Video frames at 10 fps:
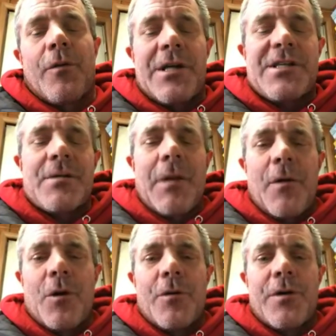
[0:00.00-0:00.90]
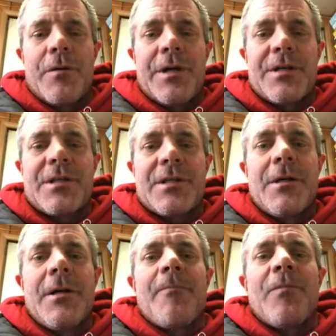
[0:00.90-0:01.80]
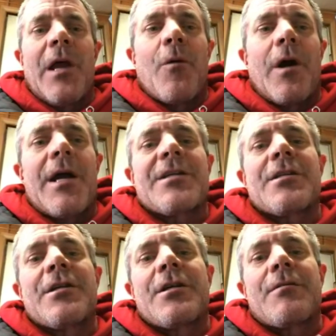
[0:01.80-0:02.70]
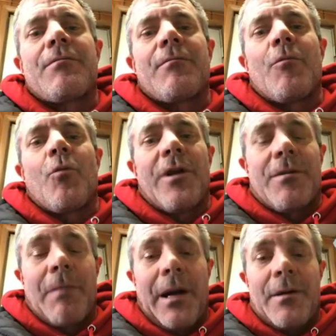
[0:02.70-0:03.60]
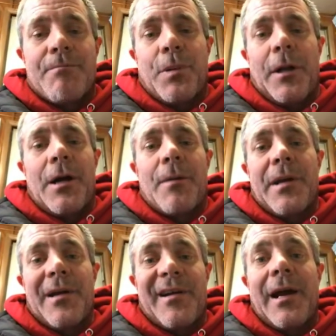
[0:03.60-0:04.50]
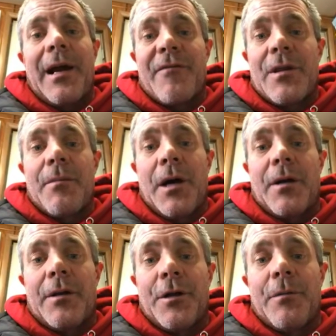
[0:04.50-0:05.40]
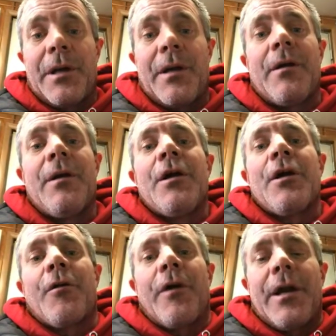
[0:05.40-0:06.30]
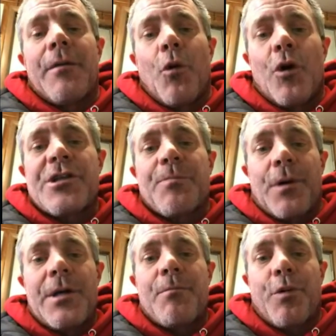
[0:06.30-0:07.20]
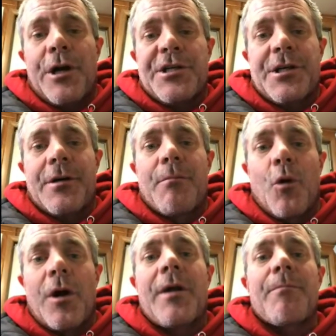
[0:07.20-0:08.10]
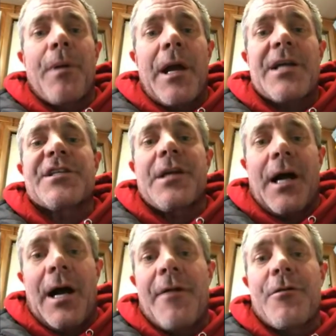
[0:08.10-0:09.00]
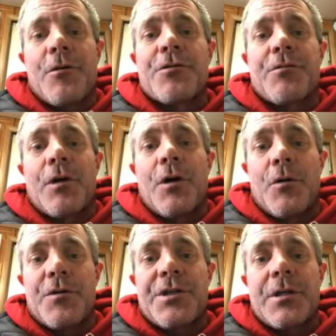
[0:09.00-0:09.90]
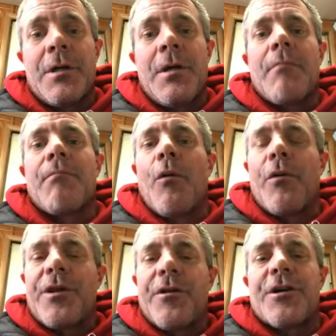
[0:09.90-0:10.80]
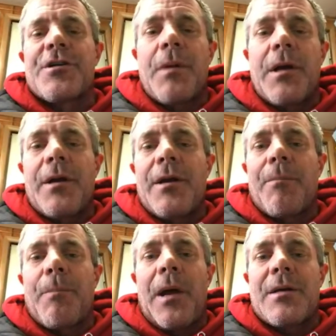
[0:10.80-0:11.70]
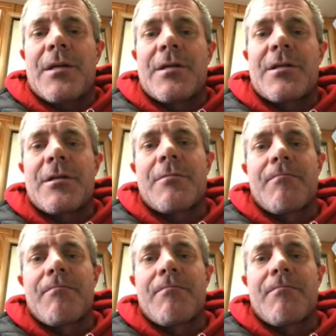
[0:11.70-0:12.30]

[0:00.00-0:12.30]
rest of my row units, they were actually, with my planter being kind of in the mud a little bit, created more spring pressure and more compaction on those rows. But with yours being independent,